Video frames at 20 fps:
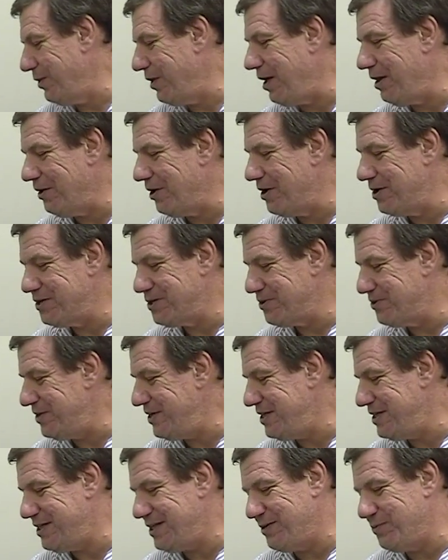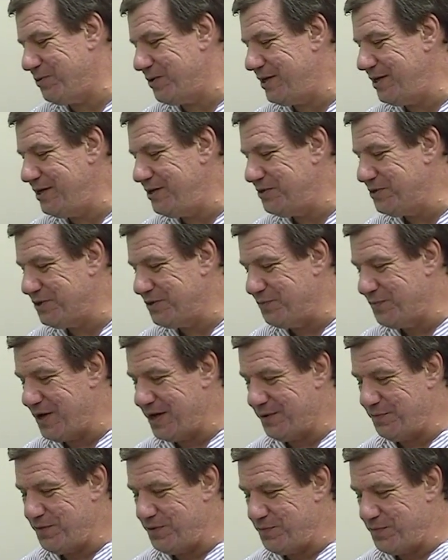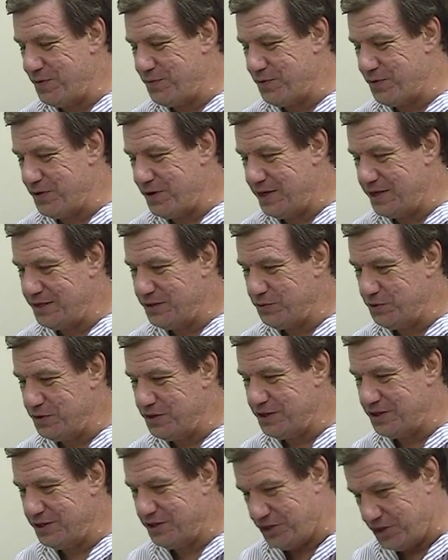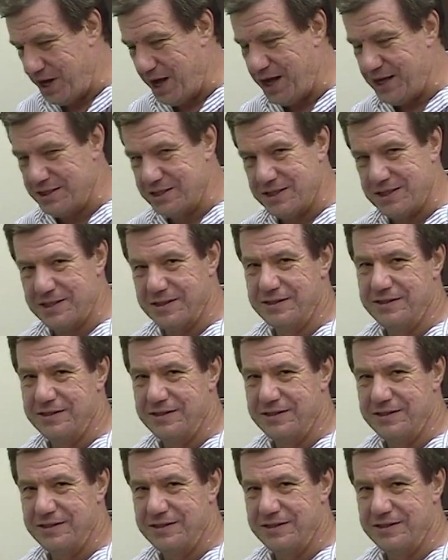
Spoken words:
Plot lines are easy. What he used to make me memorize was the shots.